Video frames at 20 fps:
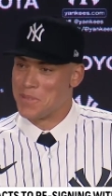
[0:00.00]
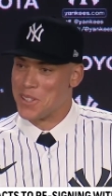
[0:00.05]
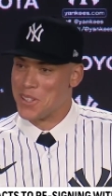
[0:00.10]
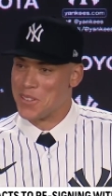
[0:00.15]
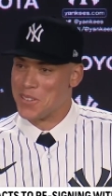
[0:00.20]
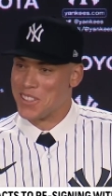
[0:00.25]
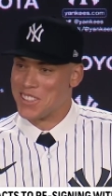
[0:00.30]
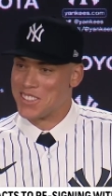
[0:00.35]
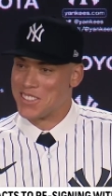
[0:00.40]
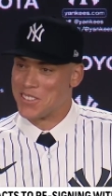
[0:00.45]
You
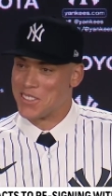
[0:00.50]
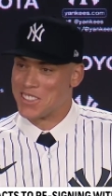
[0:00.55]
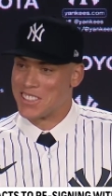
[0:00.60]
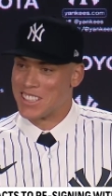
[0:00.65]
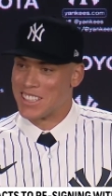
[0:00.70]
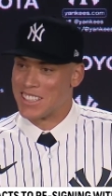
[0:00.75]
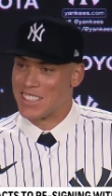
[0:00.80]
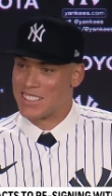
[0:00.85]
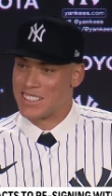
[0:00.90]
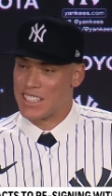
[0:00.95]
know what's what's
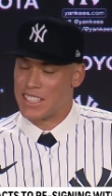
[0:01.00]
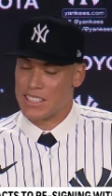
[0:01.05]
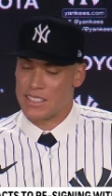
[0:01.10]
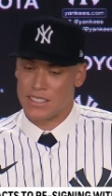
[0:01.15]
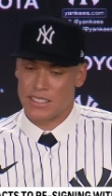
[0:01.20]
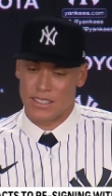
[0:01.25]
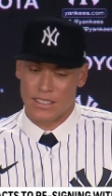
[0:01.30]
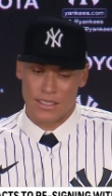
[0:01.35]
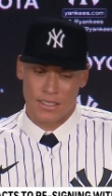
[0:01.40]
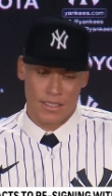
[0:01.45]
it going to take
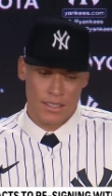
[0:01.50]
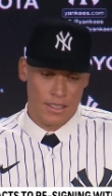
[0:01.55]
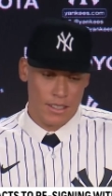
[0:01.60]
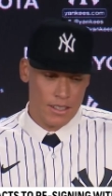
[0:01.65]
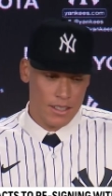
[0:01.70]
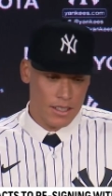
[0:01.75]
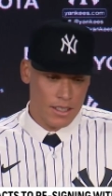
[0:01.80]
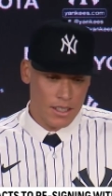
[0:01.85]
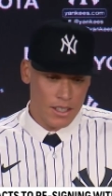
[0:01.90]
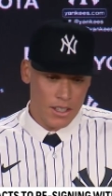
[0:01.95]
to
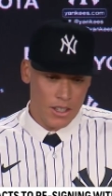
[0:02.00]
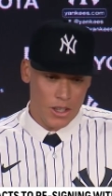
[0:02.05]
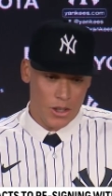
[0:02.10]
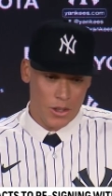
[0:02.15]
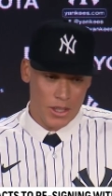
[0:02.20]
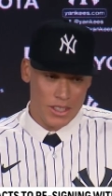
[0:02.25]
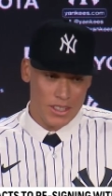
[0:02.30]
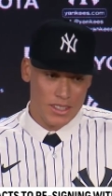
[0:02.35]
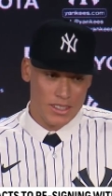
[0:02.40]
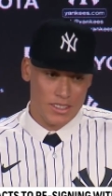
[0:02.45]
you
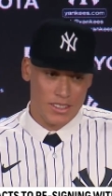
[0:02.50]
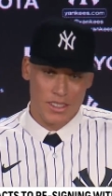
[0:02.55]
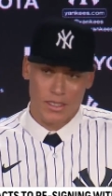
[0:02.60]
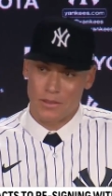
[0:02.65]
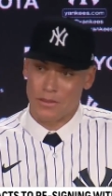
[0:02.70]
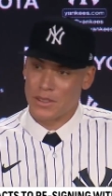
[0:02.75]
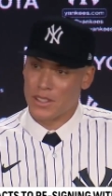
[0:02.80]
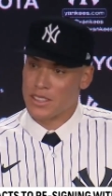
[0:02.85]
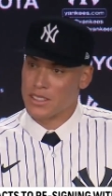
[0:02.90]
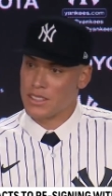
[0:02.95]
know get this to
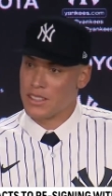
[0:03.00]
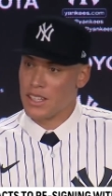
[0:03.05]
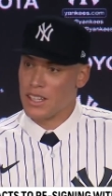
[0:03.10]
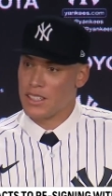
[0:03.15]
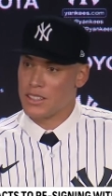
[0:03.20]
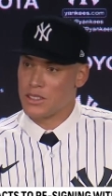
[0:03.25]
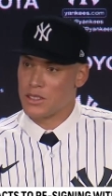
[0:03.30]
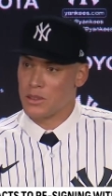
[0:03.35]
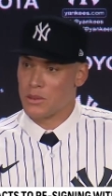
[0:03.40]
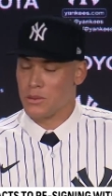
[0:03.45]
the finish
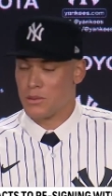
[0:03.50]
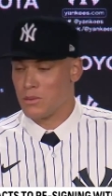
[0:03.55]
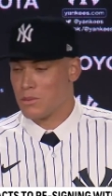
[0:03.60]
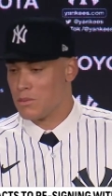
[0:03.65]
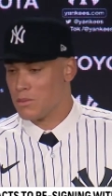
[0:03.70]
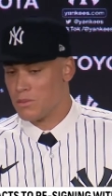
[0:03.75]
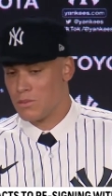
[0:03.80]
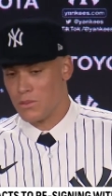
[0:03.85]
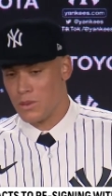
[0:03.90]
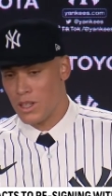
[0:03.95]
line. So we,
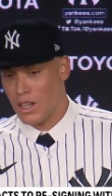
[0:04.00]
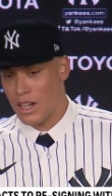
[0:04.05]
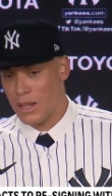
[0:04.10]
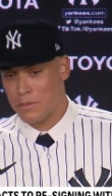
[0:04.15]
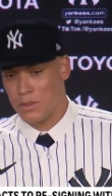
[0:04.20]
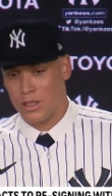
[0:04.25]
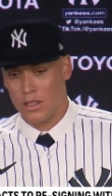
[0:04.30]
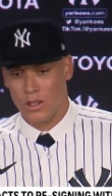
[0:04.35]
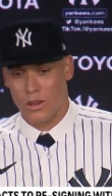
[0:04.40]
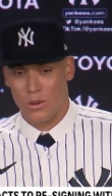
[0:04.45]
we
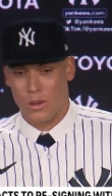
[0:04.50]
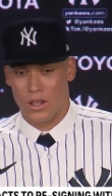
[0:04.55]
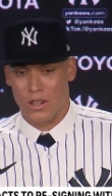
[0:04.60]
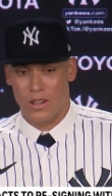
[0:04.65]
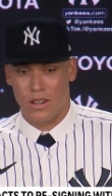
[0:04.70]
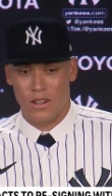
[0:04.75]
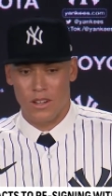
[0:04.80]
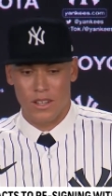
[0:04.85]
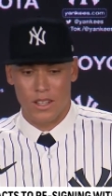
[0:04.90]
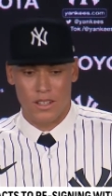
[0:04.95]
hopped on a quick
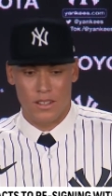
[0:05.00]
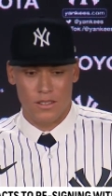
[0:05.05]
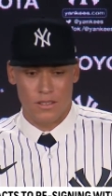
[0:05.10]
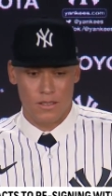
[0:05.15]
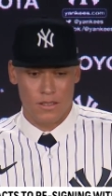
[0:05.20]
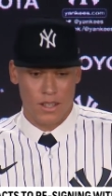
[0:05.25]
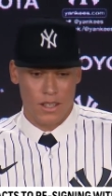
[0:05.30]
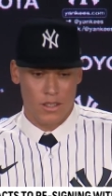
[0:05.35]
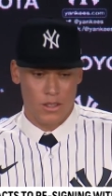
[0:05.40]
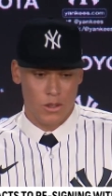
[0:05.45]
call, and
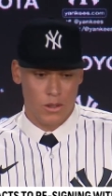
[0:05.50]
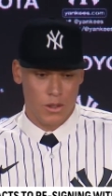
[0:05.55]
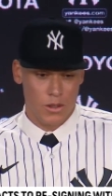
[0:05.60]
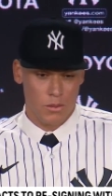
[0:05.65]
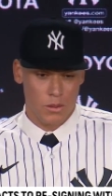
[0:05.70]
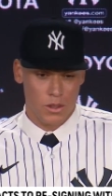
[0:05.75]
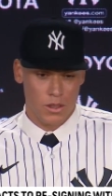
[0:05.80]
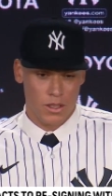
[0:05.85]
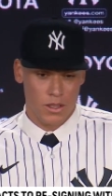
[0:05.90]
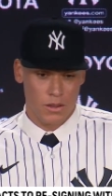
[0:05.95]
I knew he
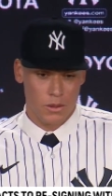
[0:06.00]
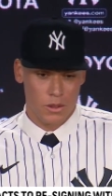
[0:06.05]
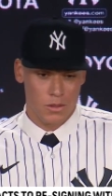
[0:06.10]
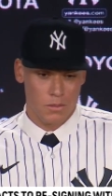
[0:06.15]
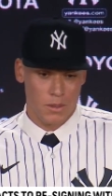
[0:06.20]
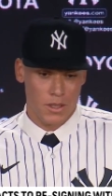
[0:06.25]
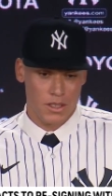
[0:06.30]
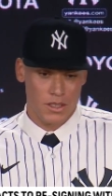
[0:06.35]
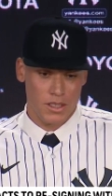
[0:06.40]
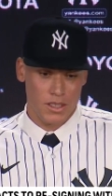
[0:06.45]
was he was
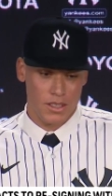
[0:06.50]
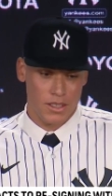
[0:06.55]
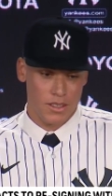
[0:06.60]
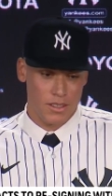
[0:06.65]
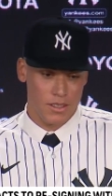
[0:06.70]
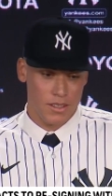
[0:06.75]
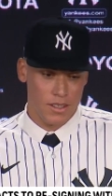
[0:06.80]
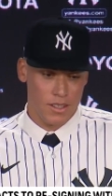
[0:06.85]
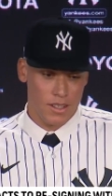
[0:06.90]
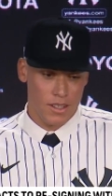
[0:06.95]
busy
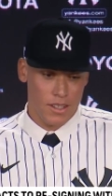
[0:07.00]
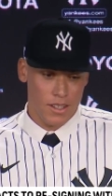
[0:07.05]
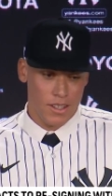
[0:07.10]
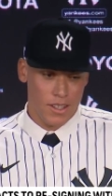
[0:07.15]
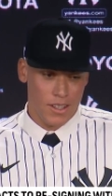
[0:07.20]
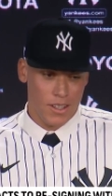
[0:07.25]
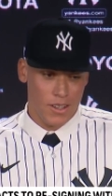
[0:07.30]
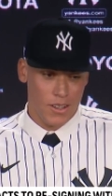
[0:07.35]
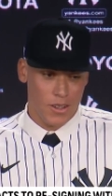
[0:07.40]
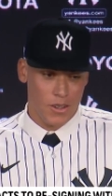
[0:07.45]
and
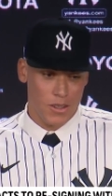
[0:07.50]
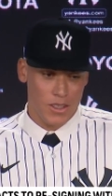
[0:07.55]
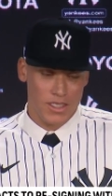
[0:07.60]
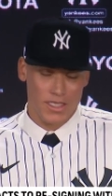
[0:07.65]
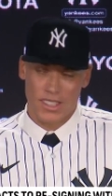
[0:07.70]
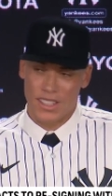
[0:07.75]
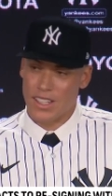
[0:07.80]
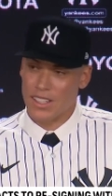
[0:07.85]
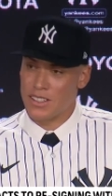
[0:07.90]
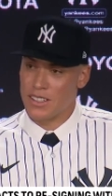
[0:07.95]
you know, he
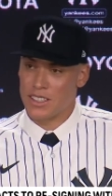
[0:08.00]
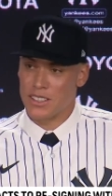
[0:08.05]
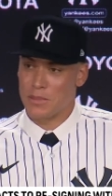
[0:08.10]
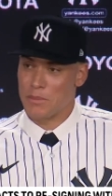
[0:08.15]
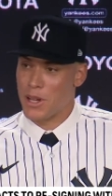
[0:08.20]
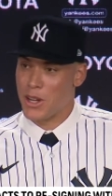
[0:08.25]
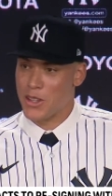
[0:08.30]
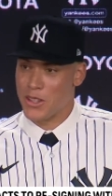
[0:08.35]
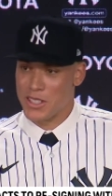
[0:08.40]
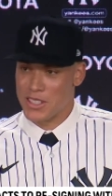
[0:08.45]
said, it uh, doesn't
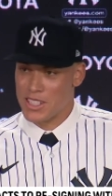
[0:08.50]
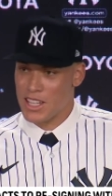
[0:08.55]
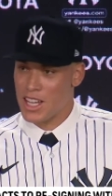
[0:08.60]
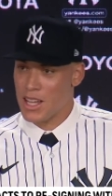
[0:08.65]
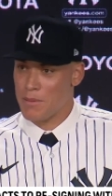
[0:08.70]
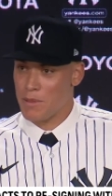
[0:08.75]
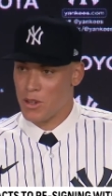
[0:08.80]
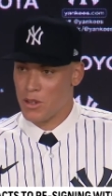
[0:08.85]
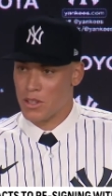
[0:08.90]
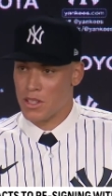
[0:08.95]
matter the
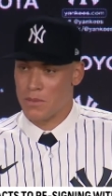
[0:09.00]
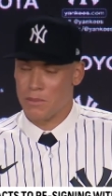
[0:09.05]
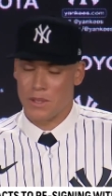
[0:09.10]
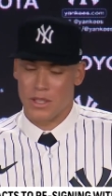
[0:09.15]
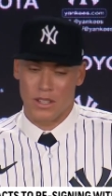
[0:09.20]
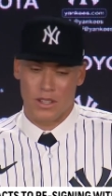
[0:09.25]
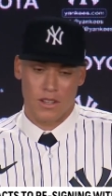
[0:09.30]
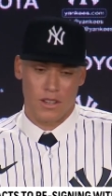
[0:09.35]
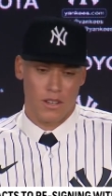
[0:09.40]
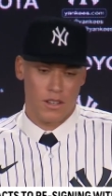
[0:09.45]
time, you know, give me
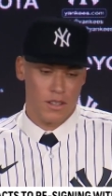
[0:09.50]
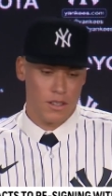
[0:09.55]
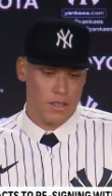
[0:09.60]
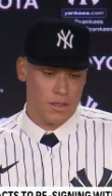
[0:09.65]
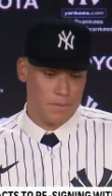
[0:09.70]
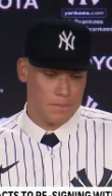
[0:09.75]
a call.